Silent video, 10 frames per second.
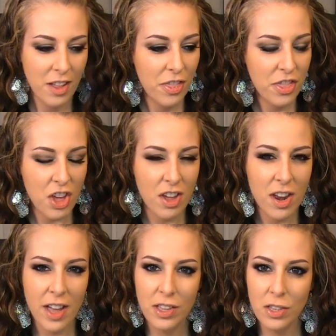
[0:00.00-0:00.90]
thought
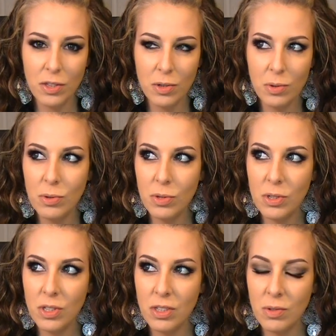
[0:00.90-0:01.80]
I
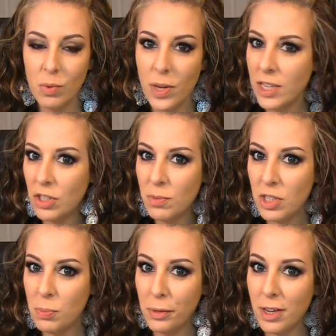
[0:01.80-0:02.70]
used way too
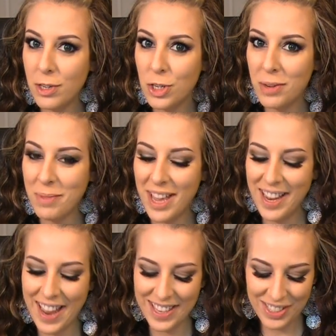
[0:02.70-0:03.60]
much blush in my
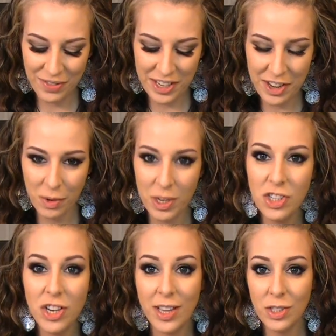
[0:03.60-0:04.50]
last video,
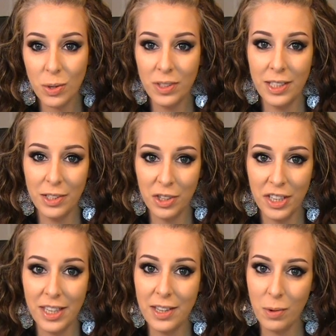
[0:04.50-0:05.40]
which I totally
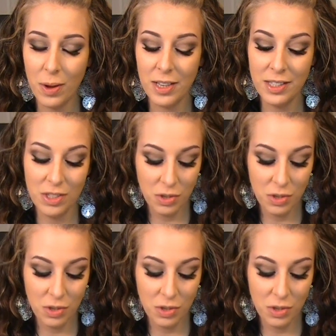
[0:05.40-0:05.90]
agree it was.